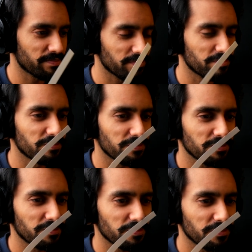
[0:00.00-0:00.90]

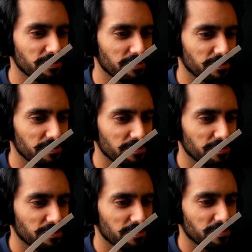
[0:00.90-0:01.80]

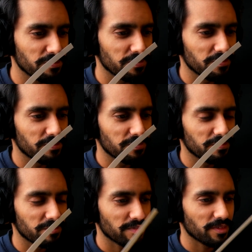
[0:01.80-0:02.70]

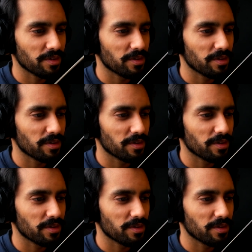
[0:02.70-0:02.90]
Nothing is said.